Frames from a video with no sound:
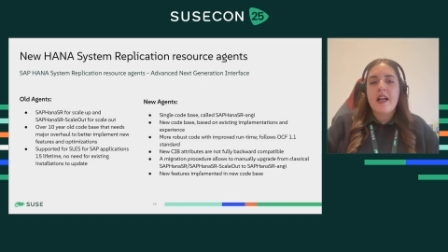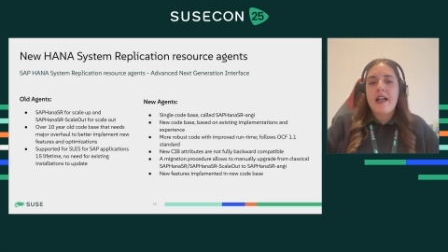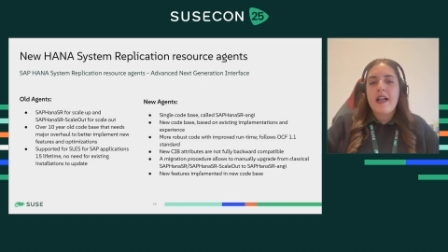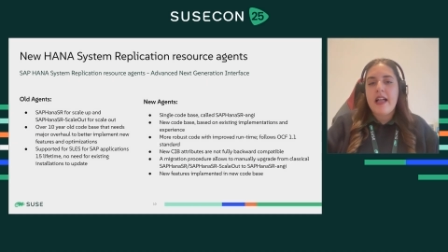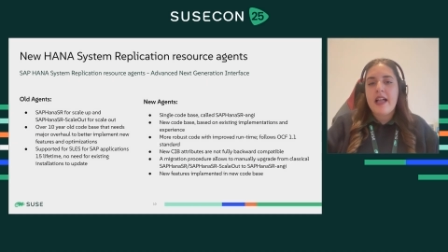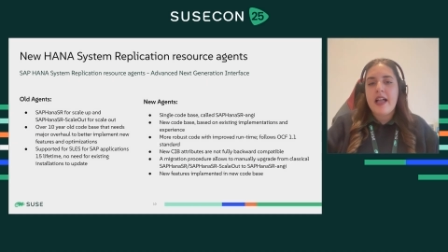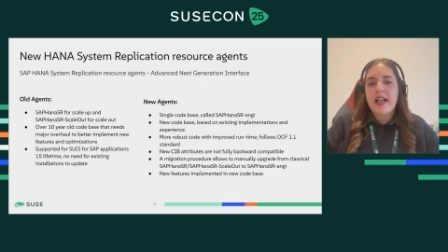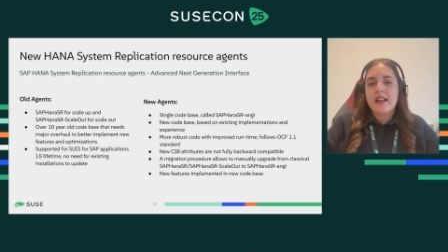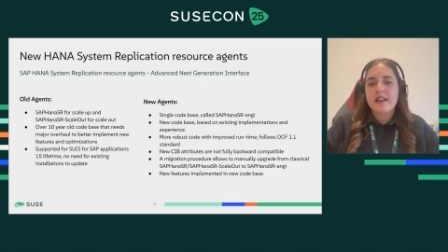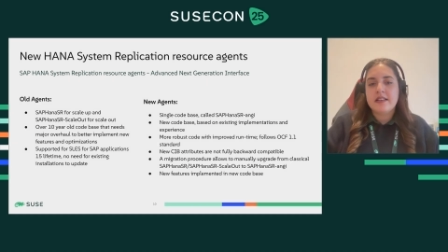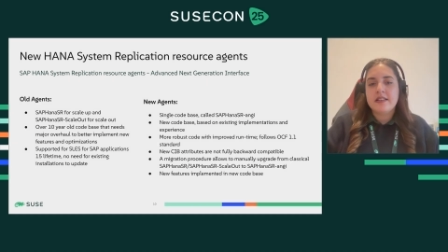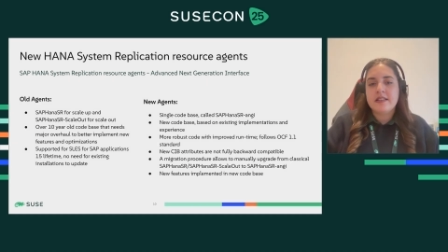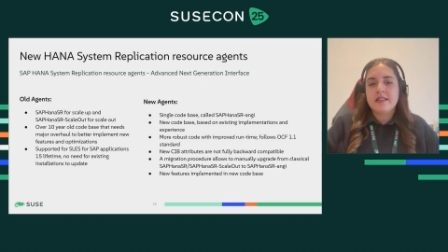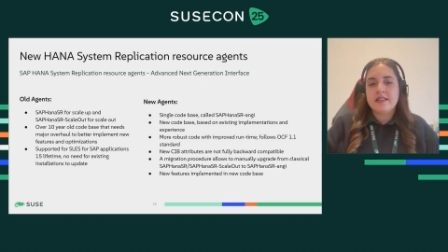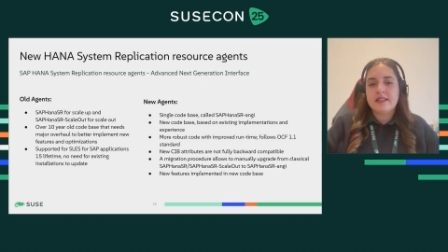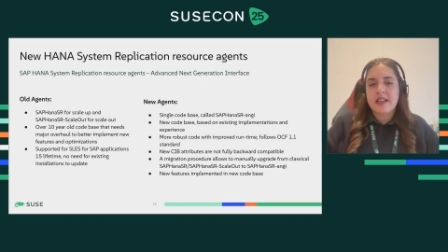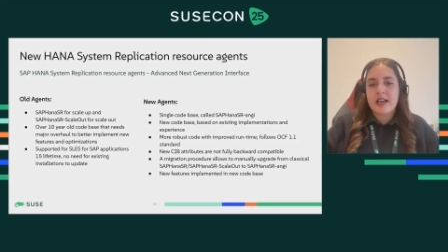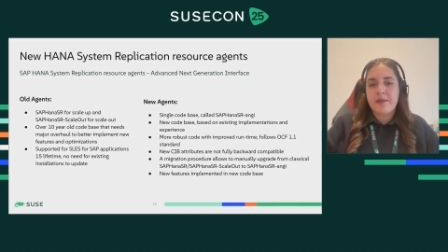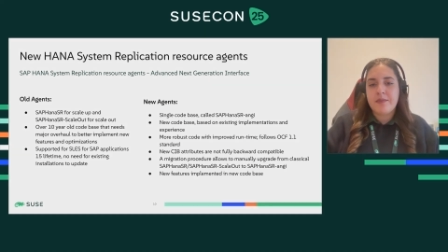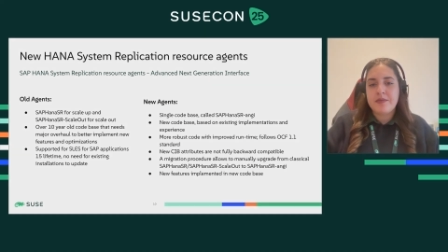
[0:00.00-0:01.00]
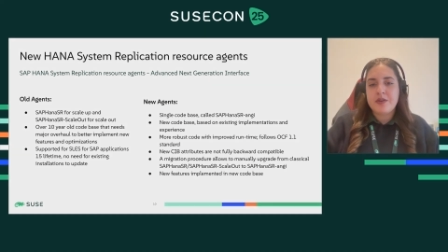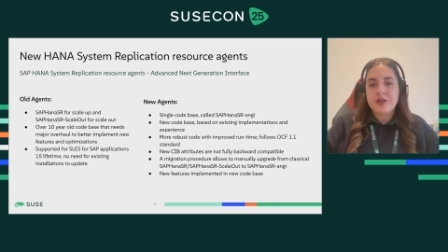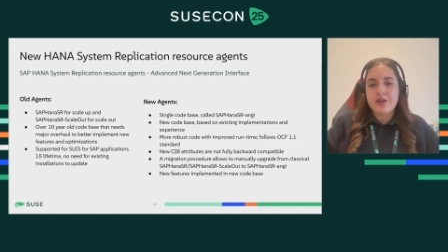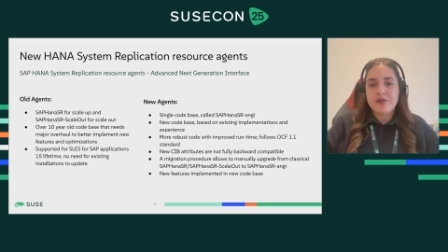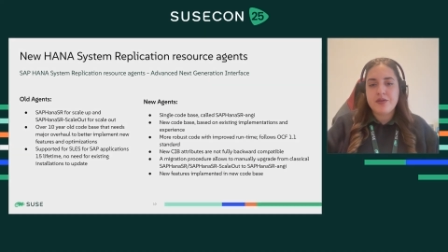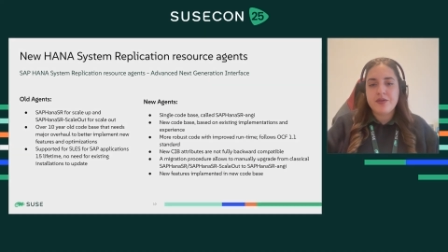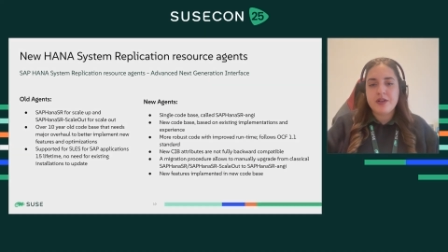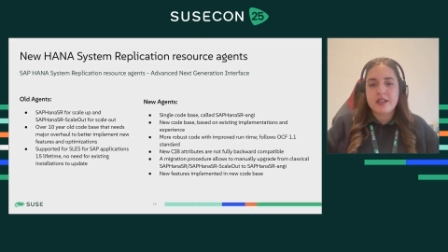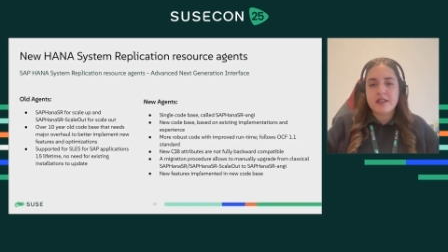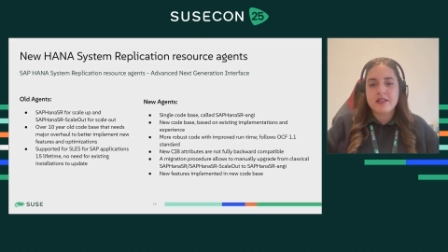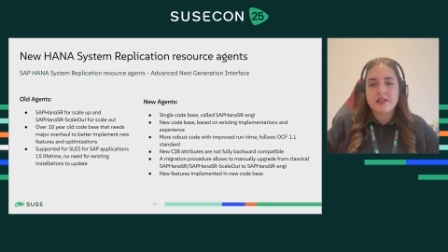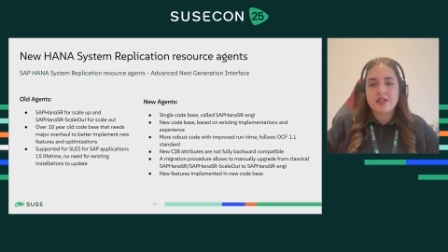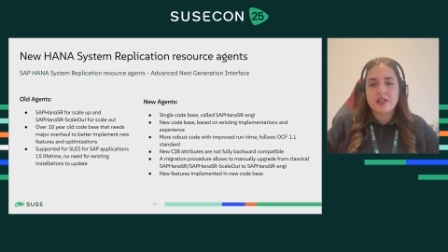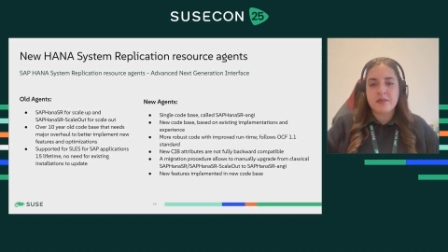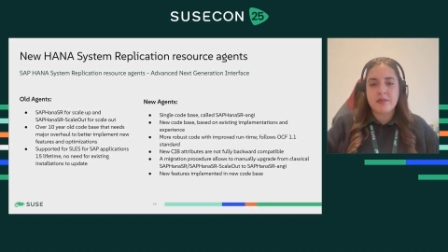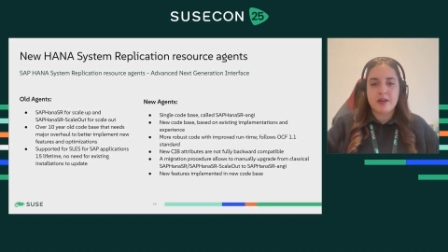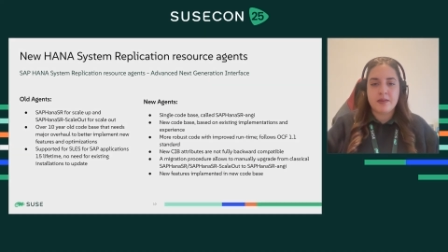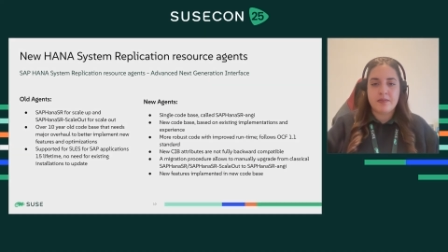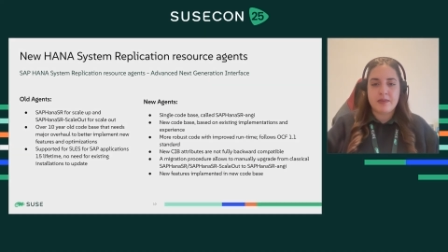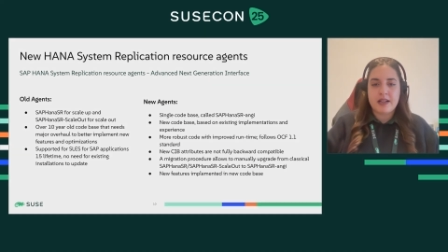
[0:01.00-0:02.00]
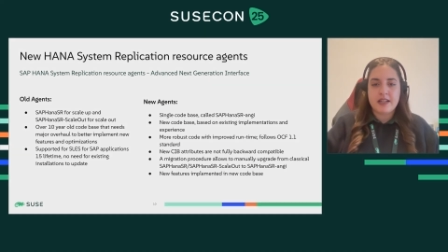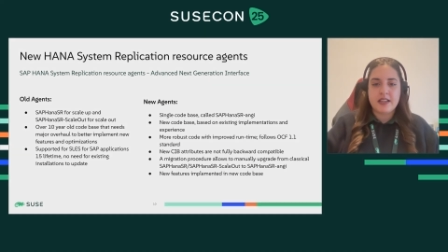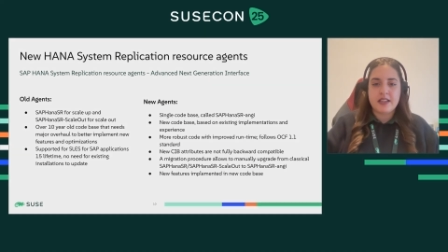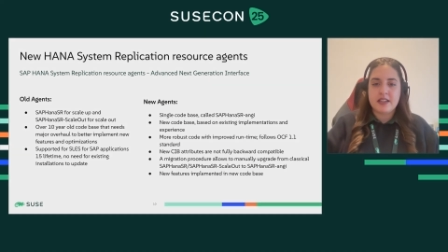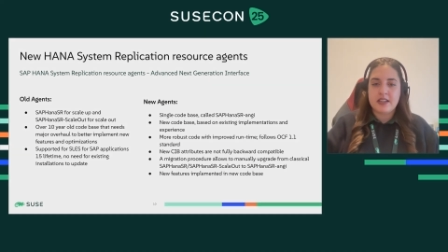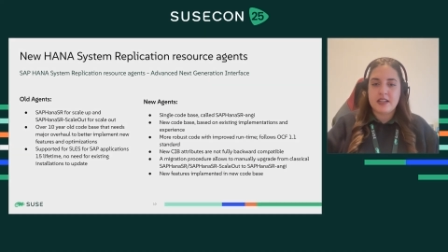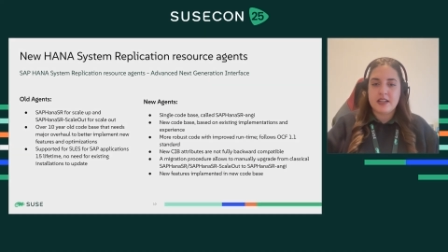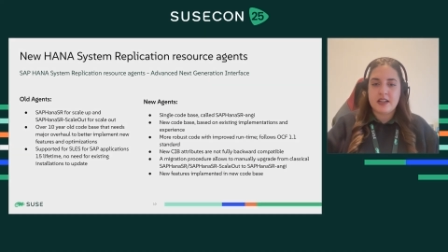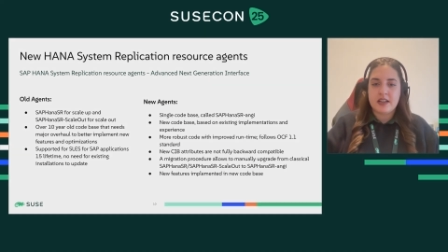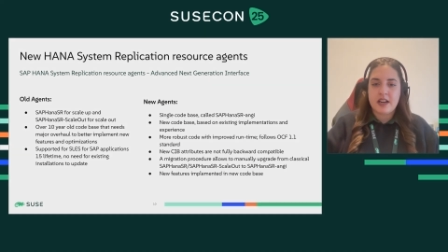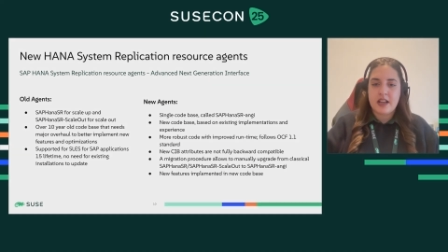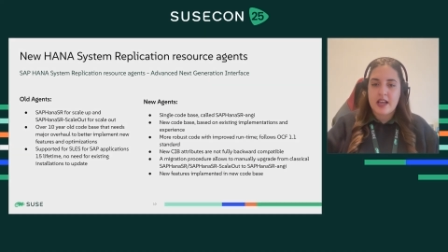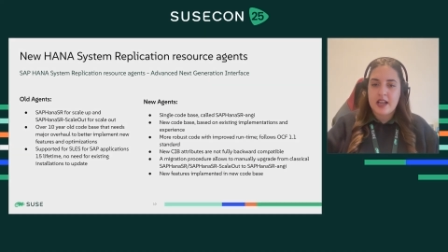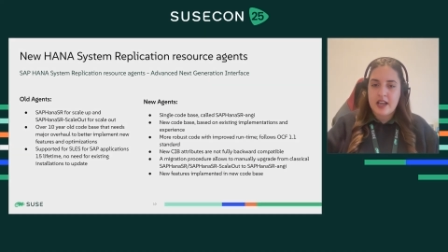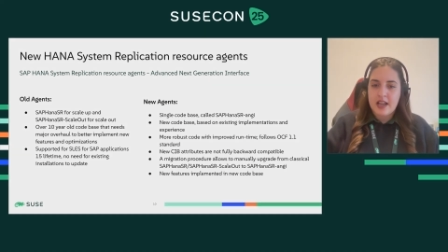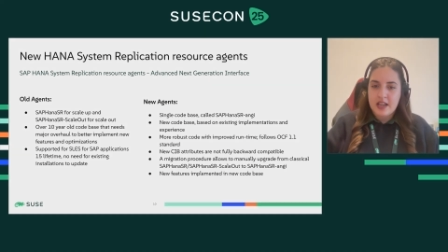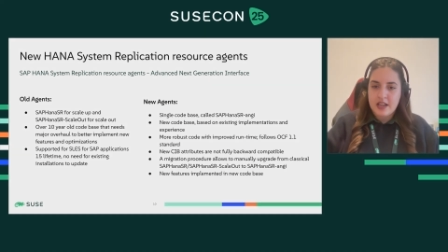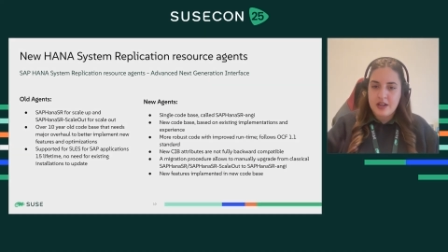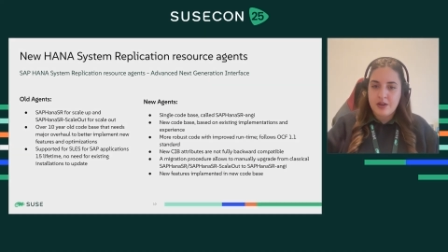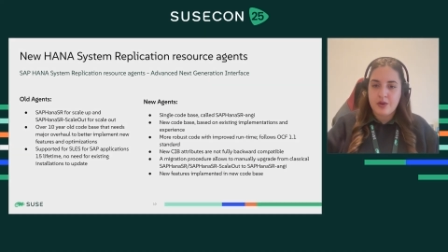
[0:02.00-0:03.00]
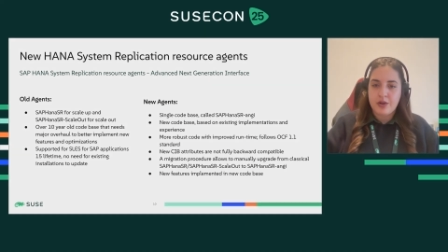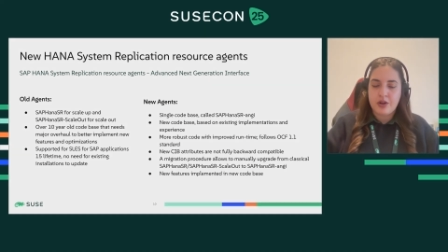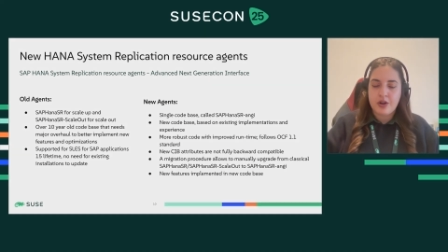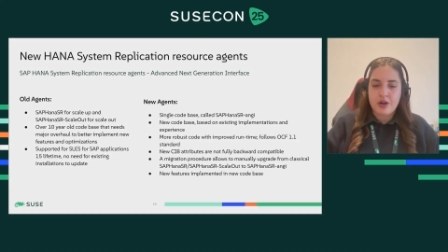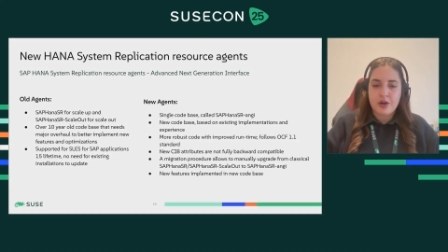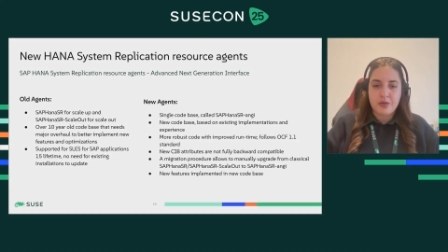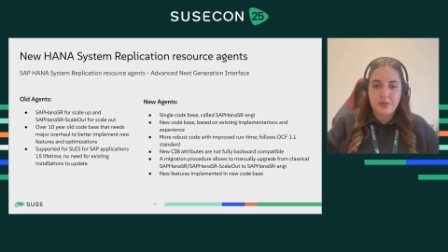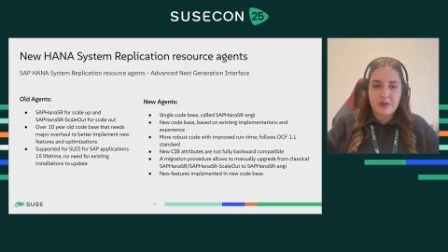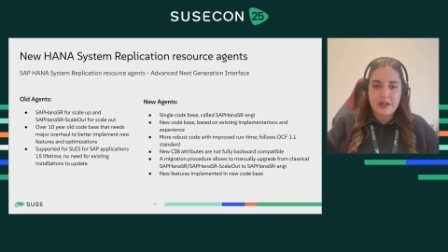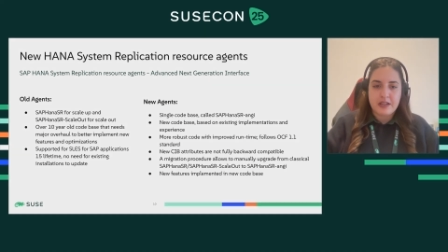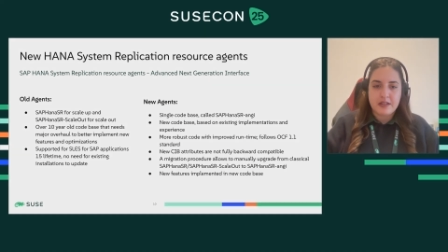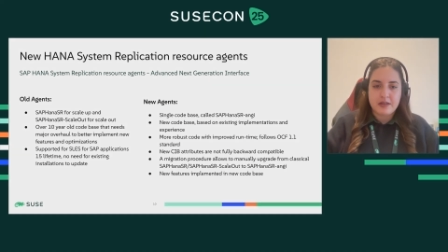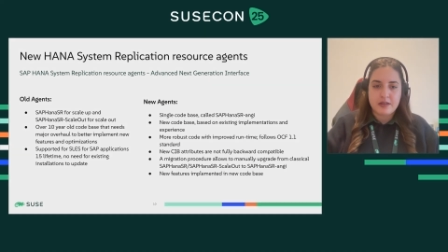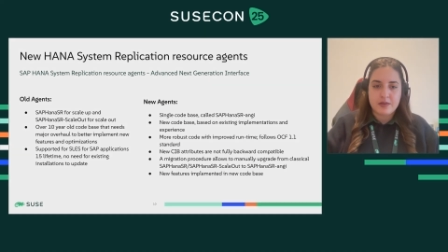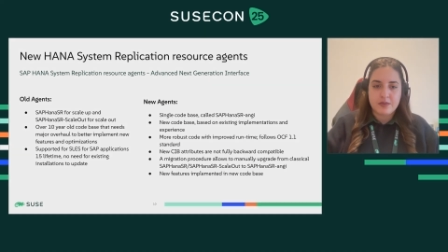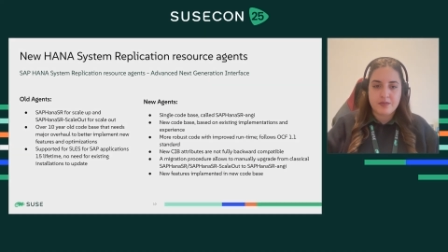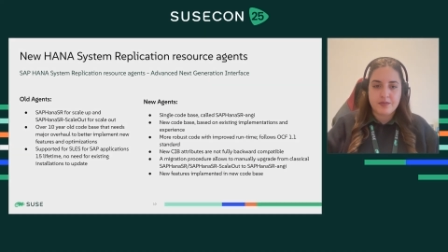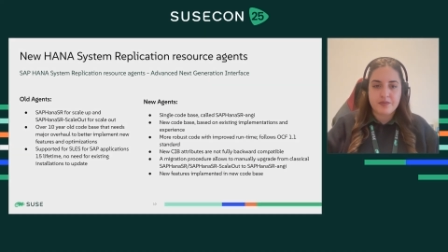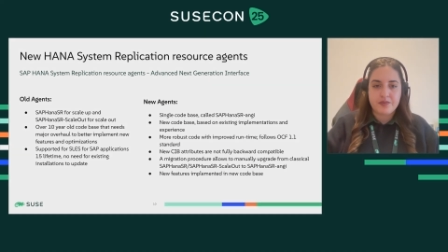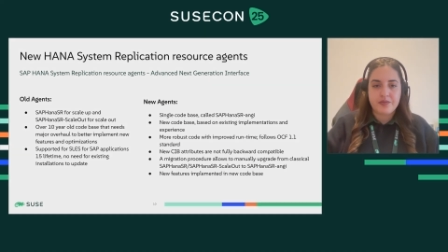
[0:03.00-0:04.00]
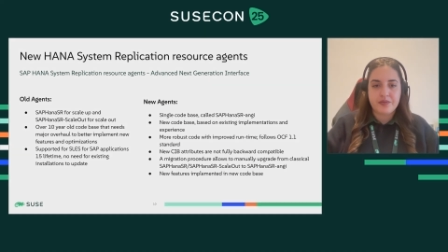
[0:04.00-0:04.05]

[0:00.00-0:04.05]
and some new features implemented in new code base.